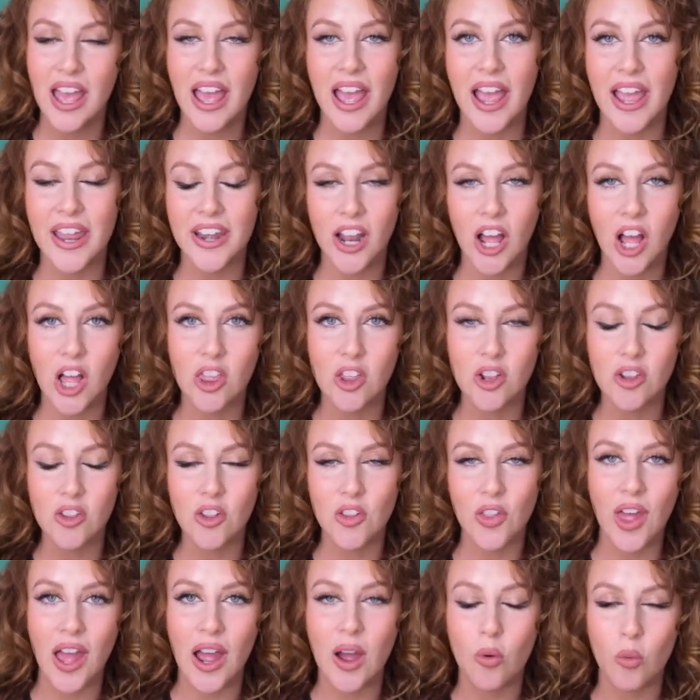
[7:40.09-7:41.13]
and other
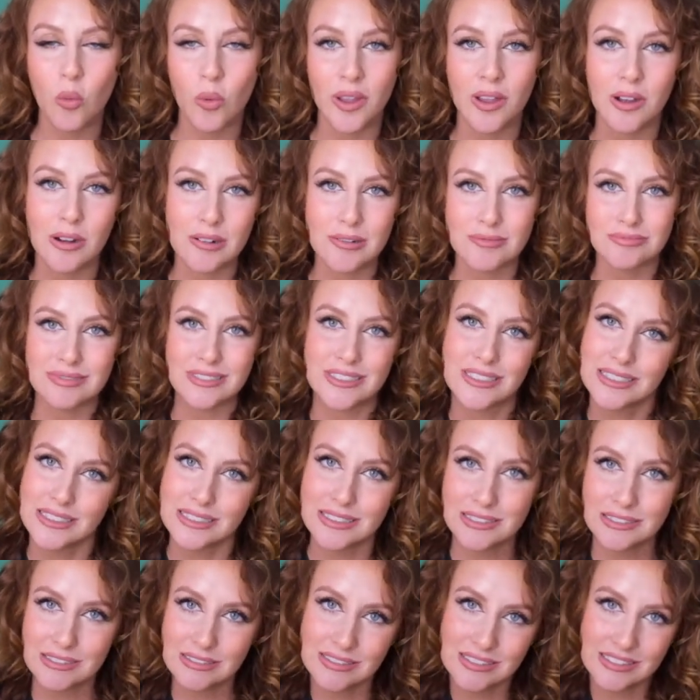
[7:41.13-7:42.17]
than that we are ready to